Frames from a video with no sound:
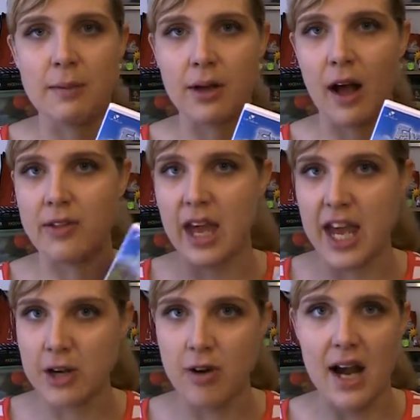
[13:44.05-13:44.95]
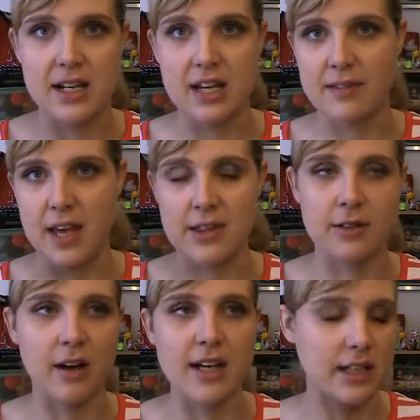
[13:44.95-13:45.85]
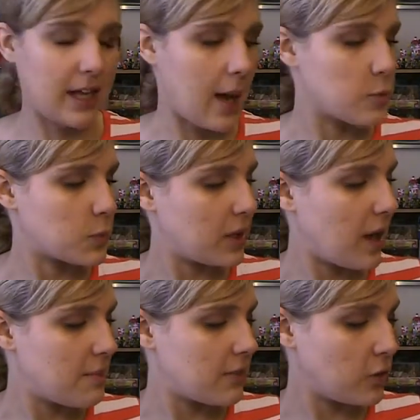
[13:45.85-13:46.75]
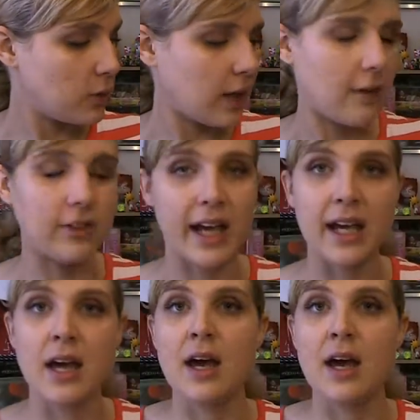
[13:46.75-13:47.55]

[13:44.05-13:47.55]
about how they hate grinding and they hate the grind in games, but I mean, if you love like